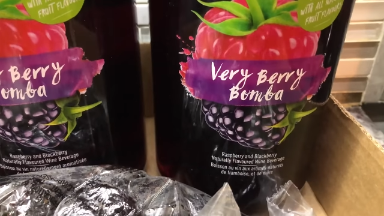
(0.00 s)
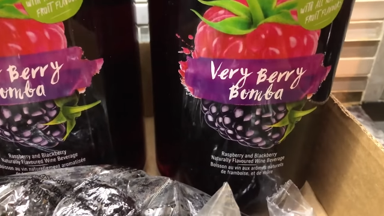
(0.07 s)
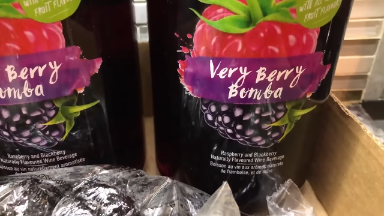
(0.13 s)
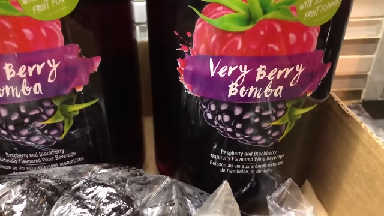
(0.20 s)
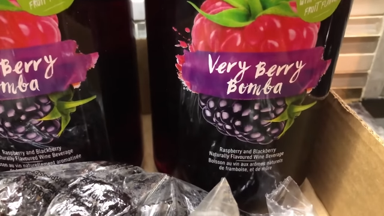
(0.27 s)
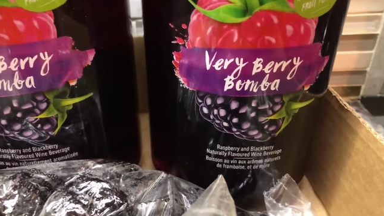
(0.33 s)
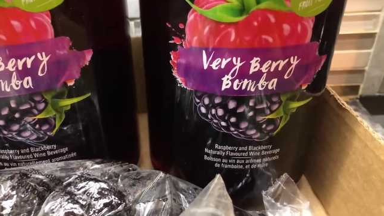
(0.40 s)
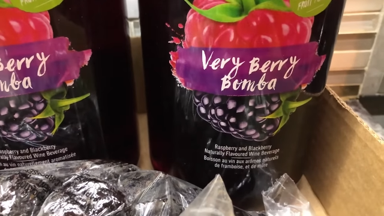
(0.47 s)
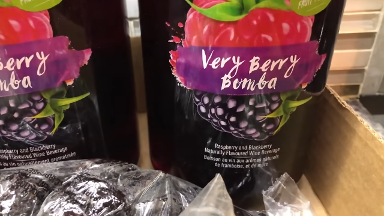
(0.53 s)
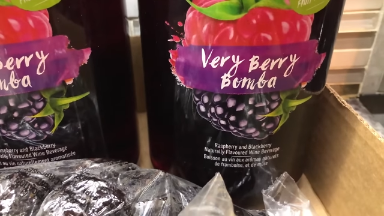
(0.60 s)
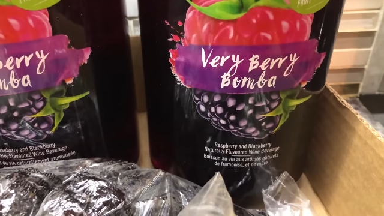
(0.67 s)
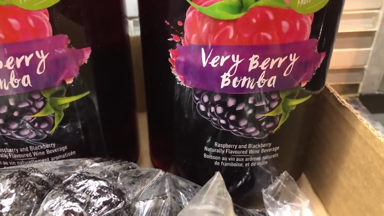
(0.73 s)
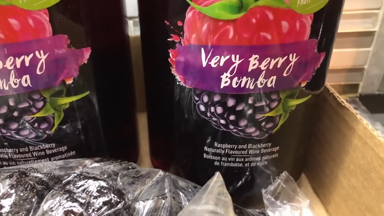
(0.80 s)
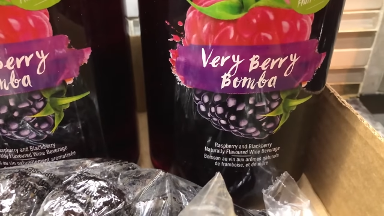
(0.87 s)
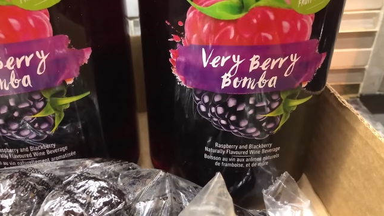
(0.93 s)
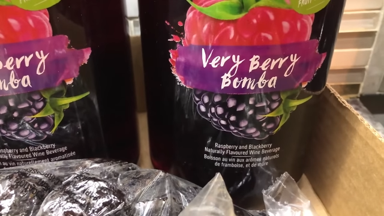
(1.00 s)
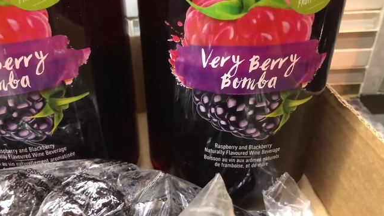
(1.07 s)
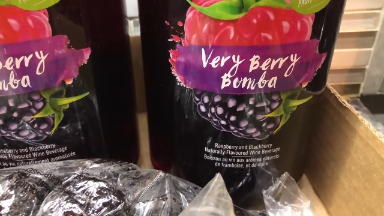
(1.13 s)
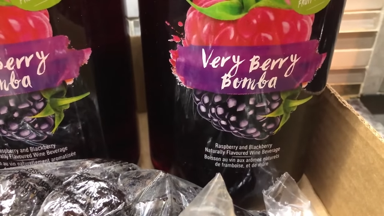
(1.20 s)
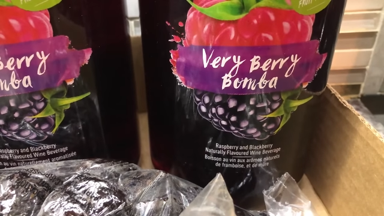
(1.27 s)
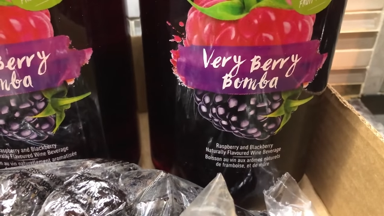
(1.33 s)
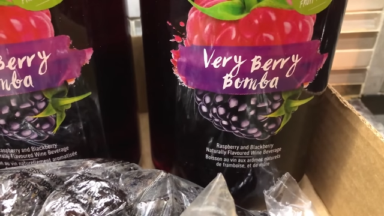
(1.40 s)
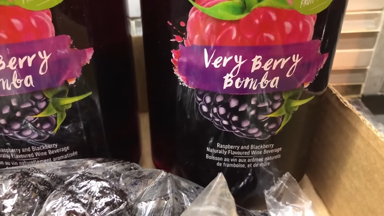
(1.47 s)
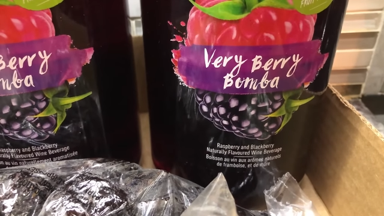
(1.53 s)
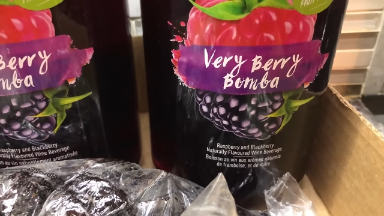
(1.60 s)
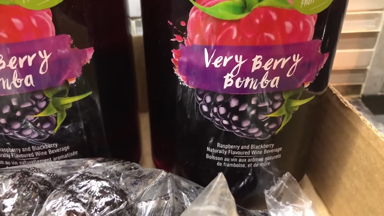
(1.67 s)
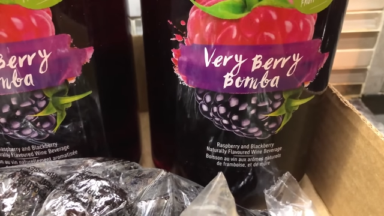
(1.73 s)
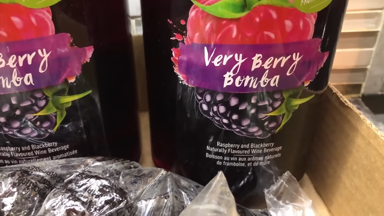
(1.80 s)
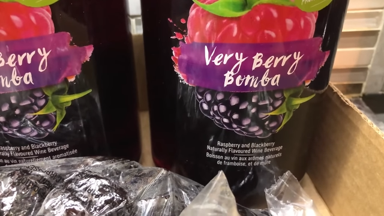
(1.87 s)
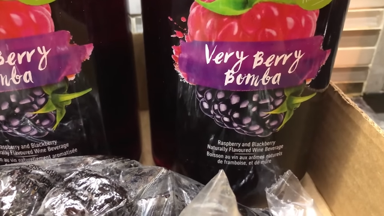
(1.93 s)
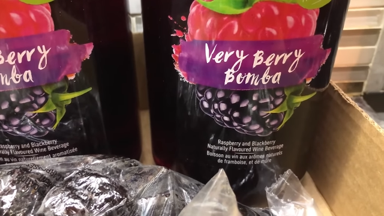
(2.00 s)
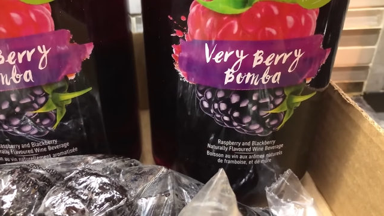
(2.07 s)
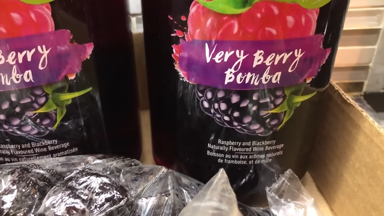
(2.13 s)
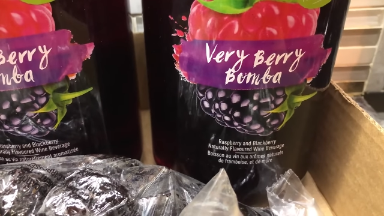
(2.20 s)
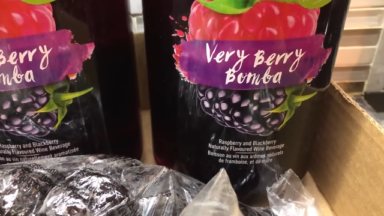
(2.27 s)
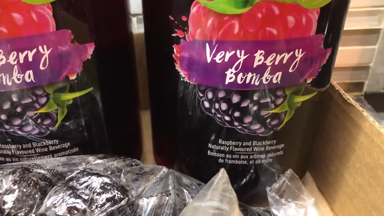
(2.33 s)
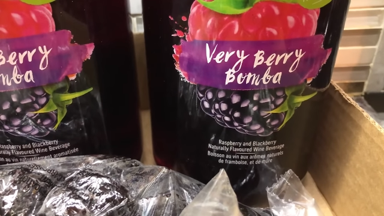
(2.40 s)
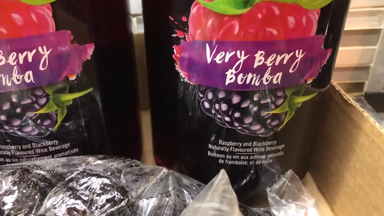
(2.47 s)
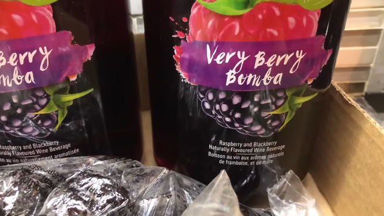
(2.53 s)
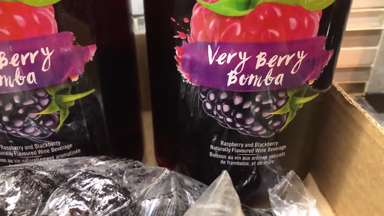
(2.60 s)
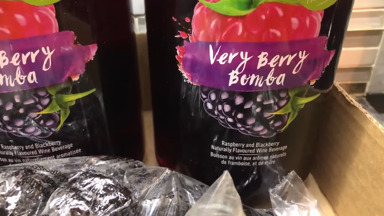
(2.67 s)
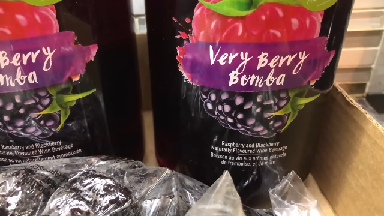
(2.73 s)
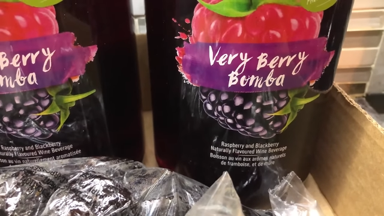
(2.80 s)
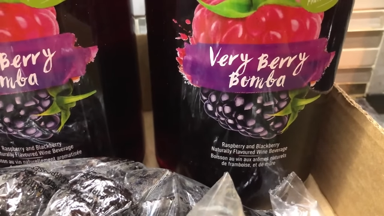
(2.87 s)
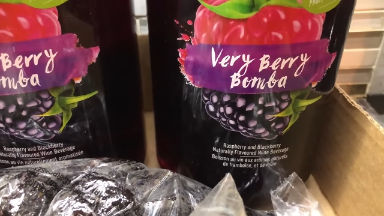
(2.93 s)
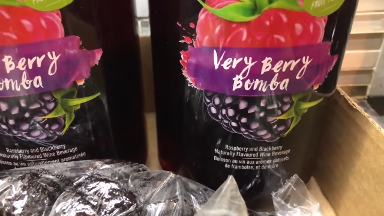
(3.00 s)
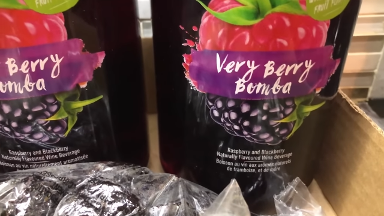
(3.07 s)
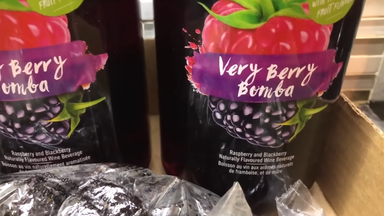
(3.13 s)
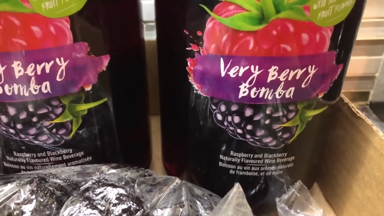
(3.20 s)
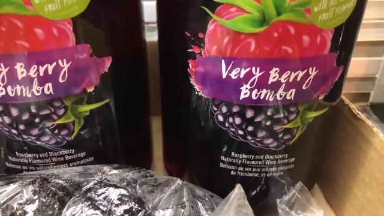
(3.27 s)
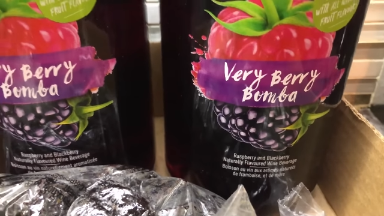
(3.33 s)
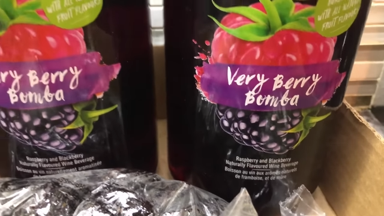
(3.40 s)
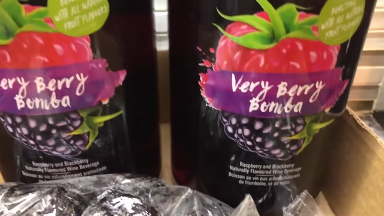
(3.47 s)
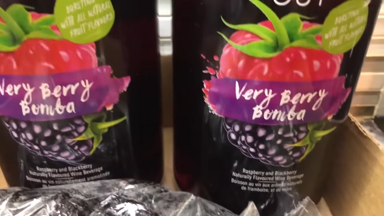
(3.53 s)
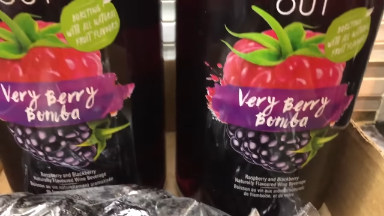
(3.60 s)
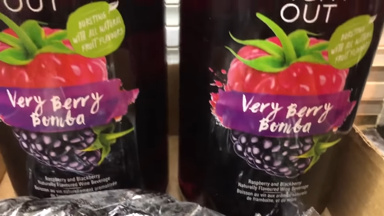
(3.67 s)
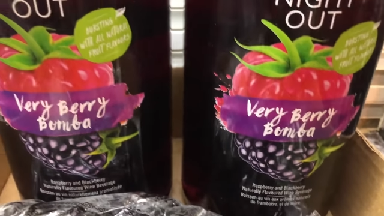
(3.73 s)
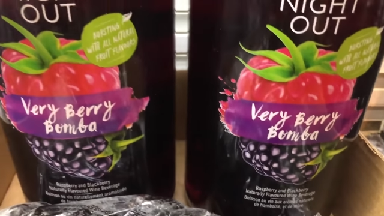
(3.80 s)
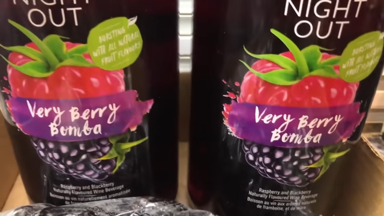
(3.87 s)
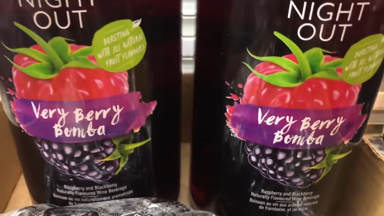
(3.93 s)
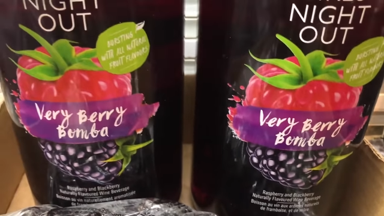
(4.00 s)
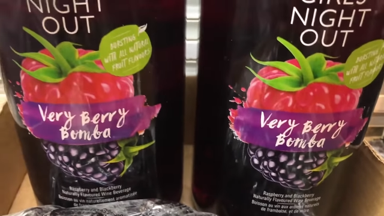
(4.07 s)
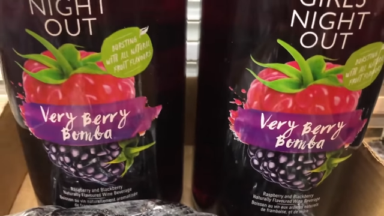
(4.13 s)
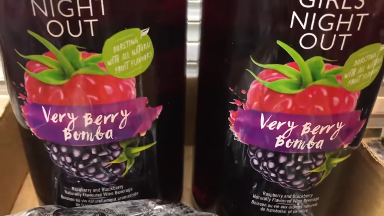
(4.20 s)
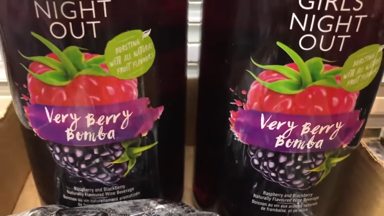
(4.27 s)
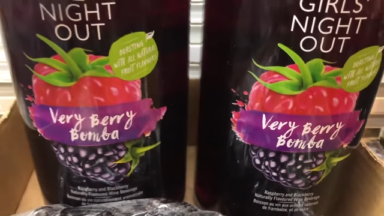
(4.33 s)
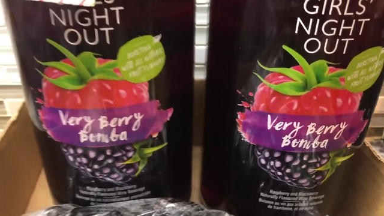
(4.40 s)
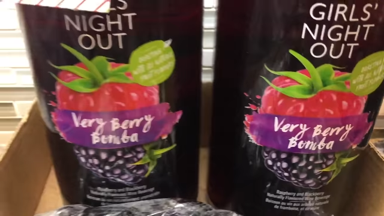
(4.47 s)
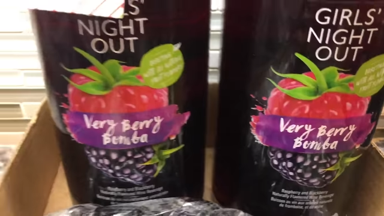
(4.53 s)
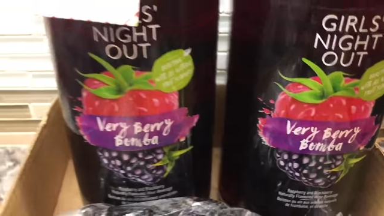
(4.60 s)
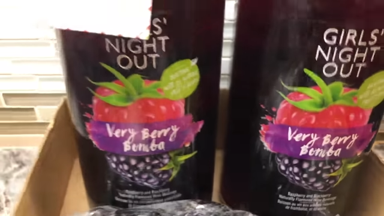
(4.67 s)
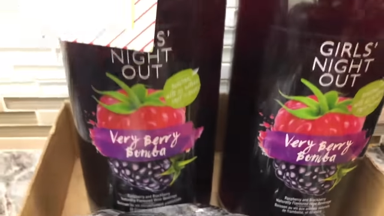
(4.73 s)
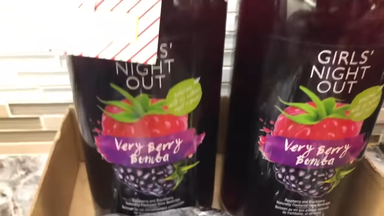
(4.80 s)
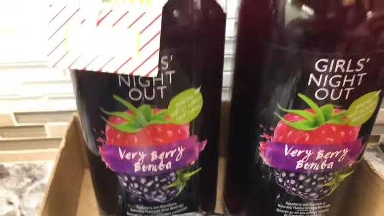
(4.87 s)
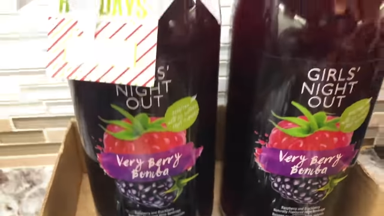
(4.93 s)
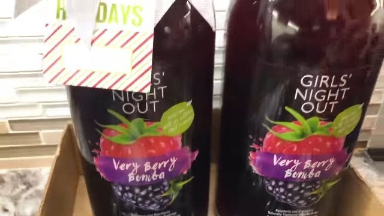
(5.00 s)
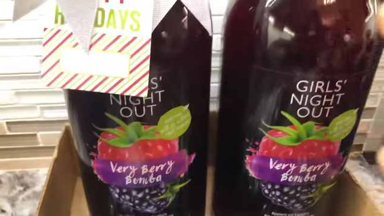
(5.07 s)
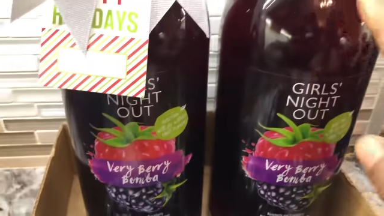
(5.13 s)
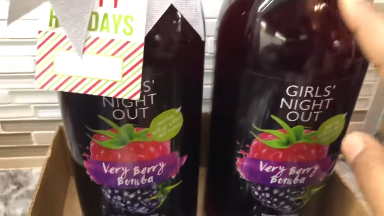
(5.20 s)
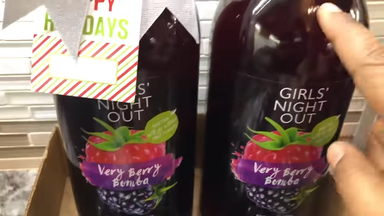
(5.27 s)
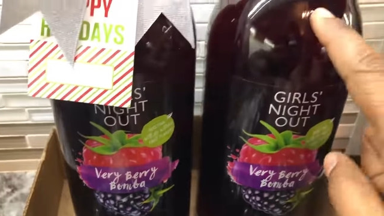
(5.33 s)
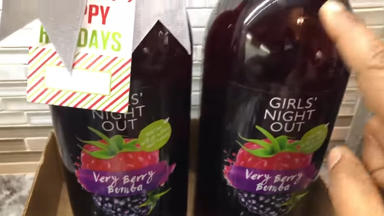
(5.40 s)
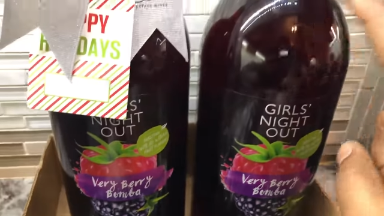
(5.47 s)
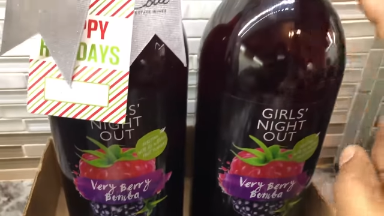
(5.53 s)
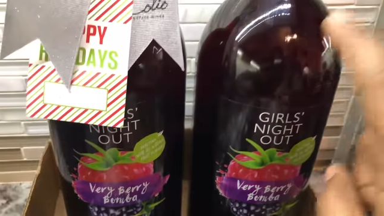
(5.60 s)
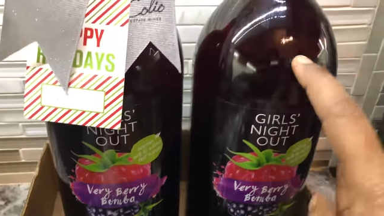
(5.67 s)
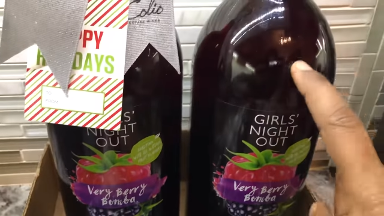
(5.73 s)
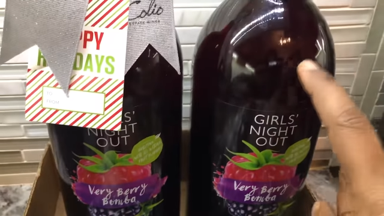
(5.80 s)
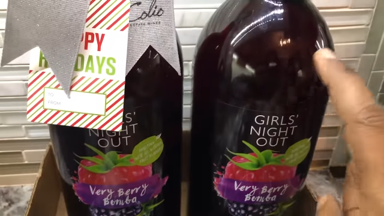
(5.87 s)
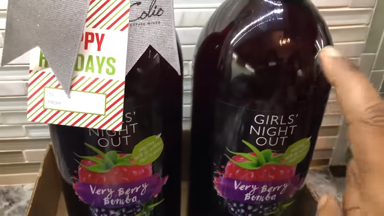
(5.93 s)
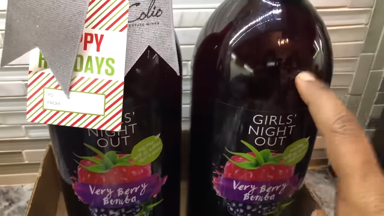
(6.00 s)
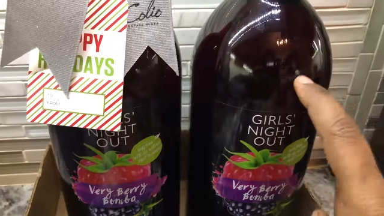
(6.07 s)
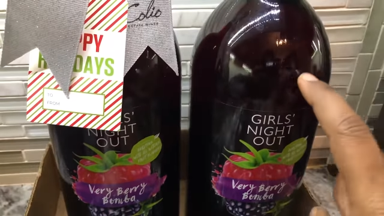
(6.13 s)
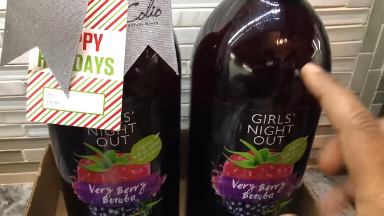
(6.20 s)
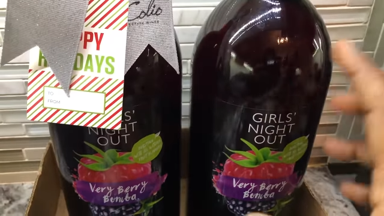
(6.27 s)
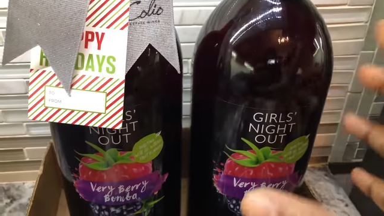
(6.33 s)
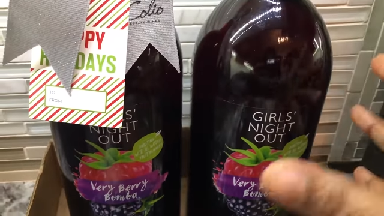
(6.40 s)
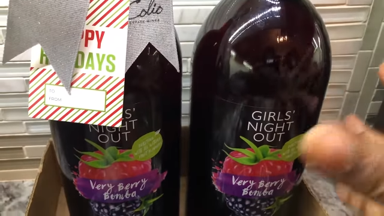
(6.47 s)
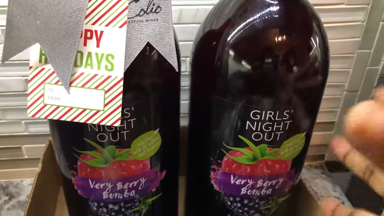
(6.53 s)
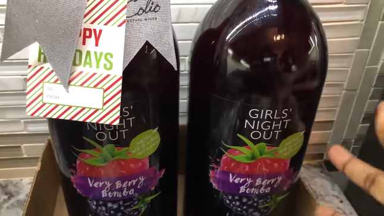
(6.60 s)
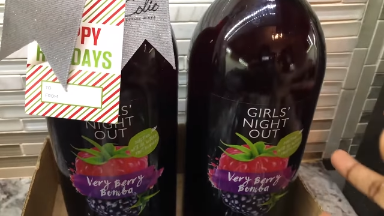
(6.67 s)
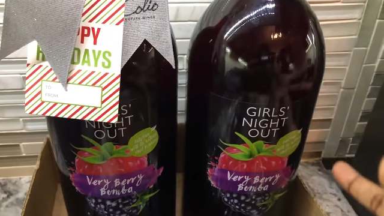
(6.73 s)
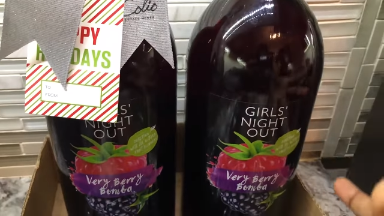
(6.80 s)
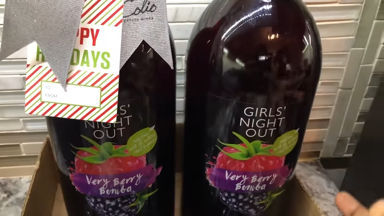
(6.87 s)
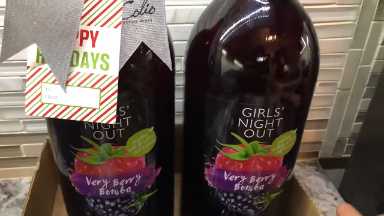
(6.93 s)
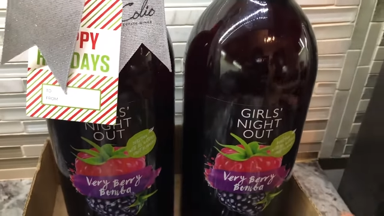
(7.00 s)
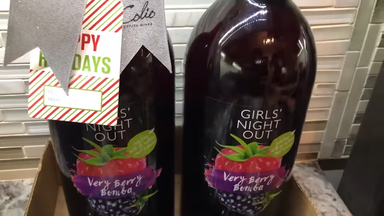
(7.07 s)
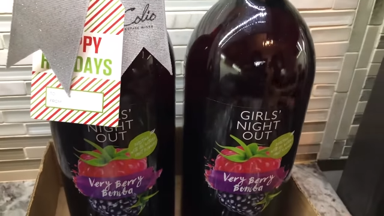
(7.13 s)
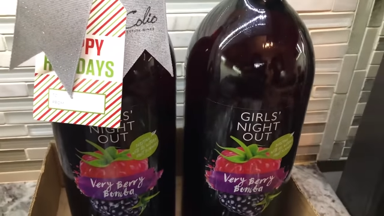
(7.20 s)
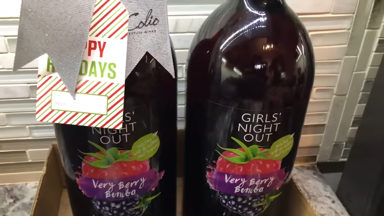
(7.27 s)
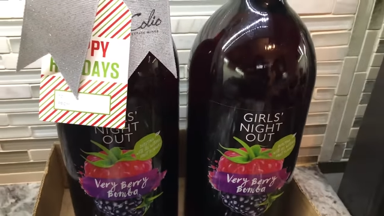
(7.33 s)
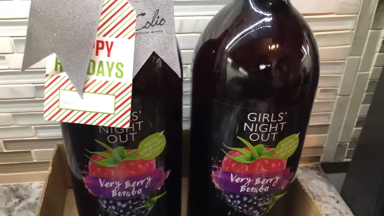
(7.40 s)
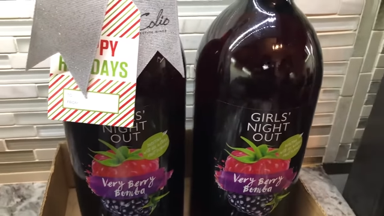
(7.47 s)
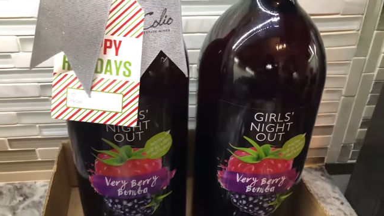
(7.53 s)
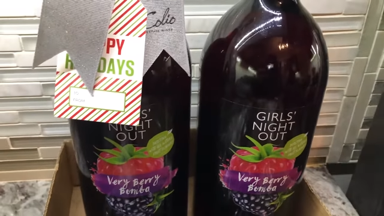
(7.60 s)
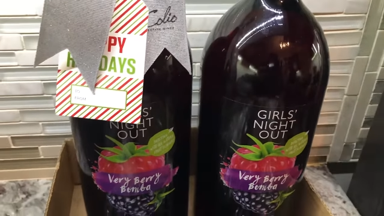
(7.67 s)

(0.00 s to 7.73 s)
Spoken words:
[unreadable: no face in view]